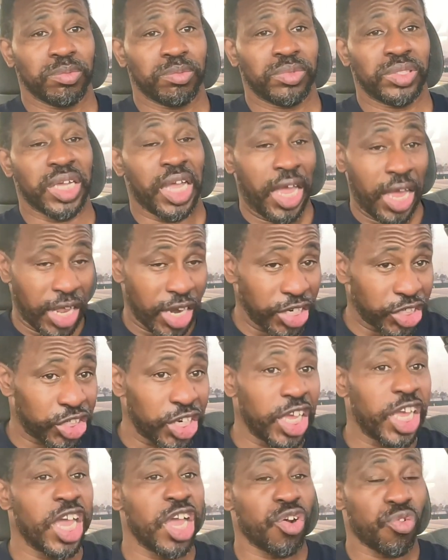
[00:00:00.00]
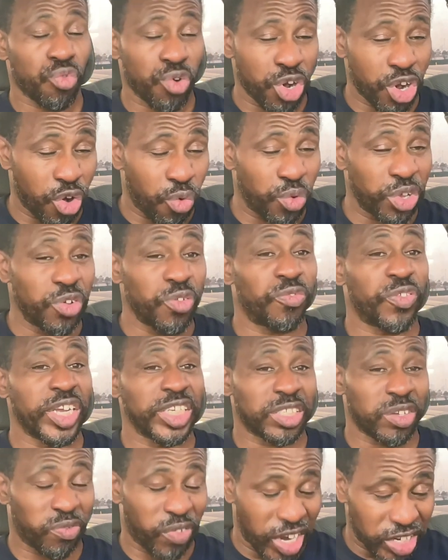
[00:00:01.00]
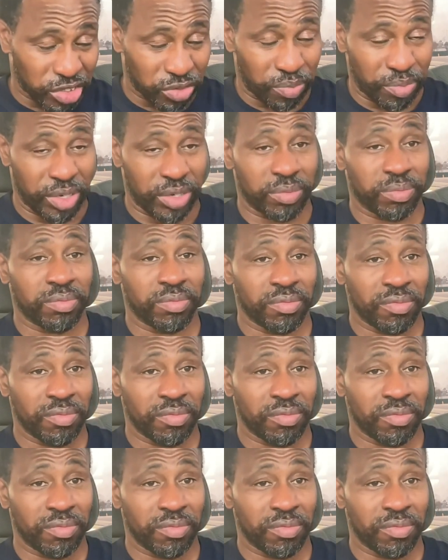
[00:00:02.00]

The energy get real when you face-to-face with me.